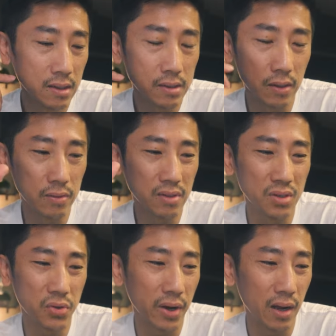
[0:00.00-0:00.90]
So it's a
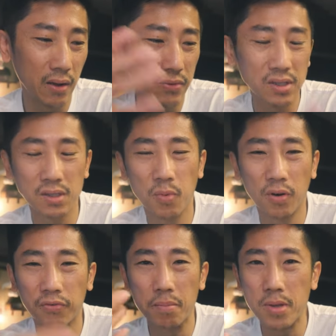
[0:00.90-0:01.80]
trade off. This is
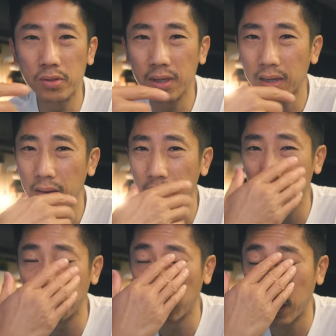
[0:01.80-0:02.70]
more for music,
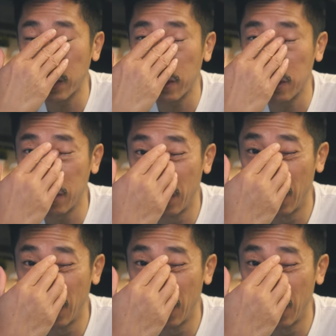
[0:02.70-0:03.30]
from what I hear.